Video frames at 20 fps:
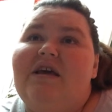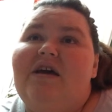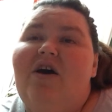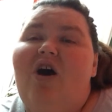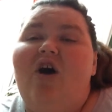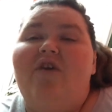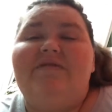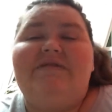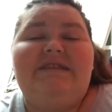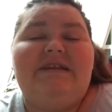
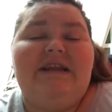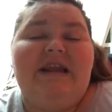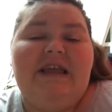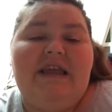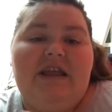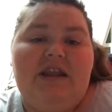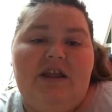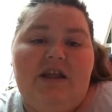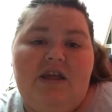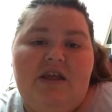all of a sudden I
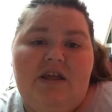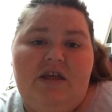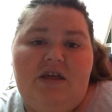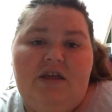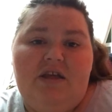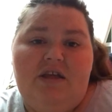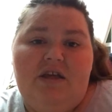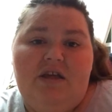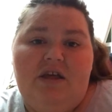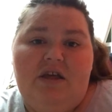get a,
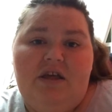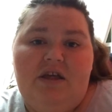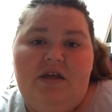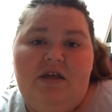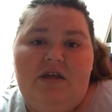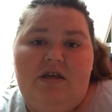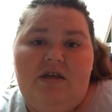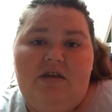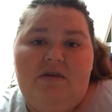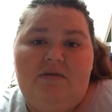
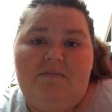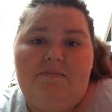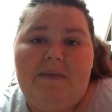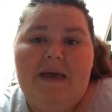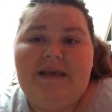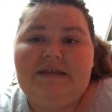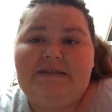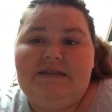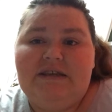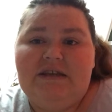a
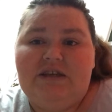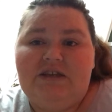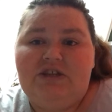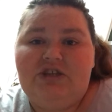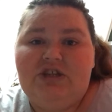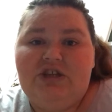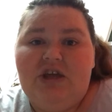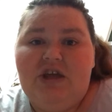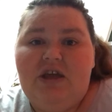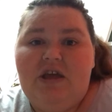
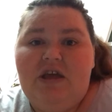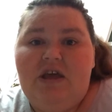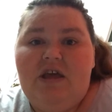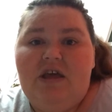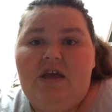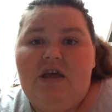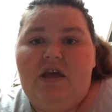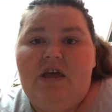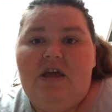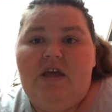message
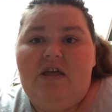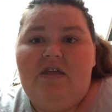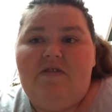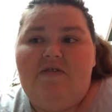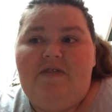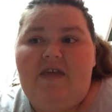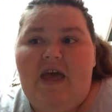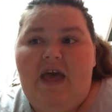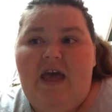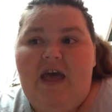
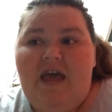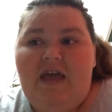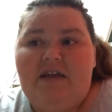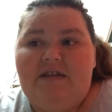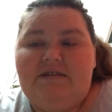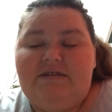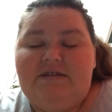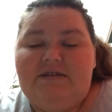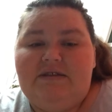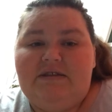
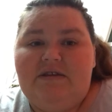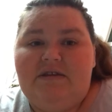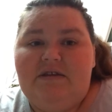that